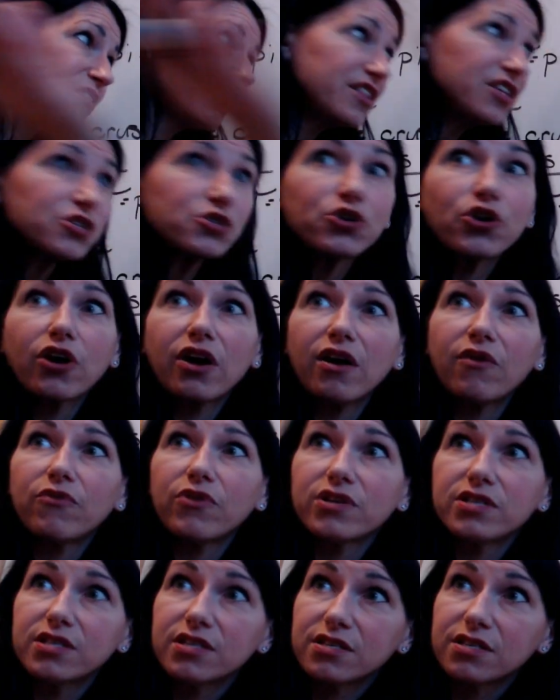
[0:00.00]
the
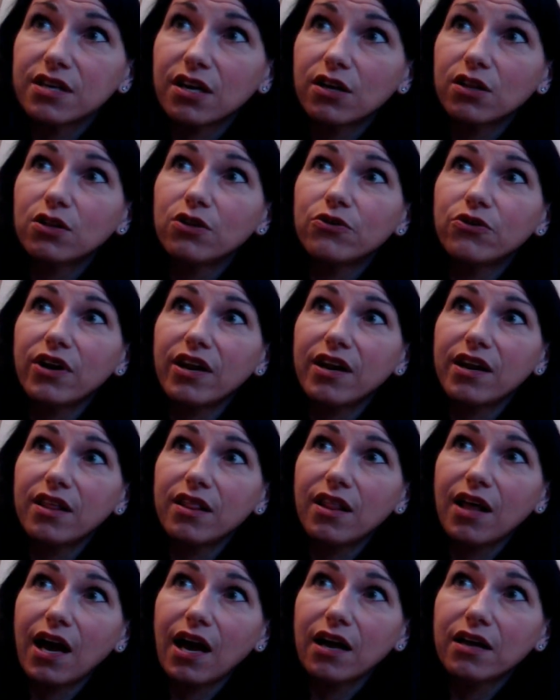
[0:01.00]
circumference is included
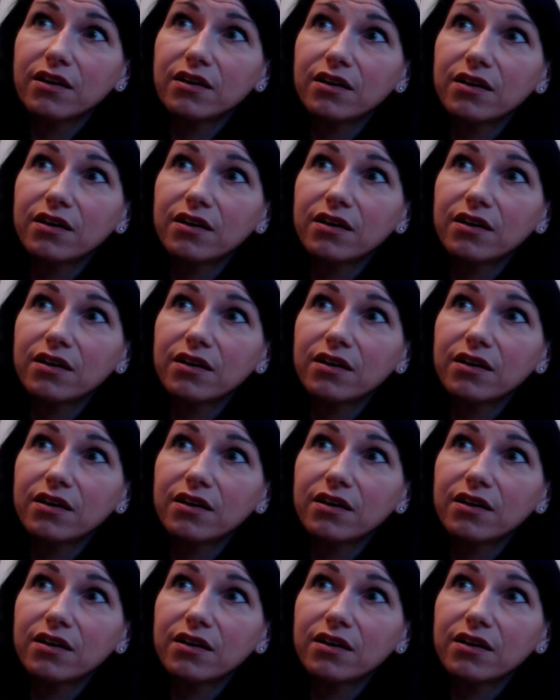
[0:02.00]
in that.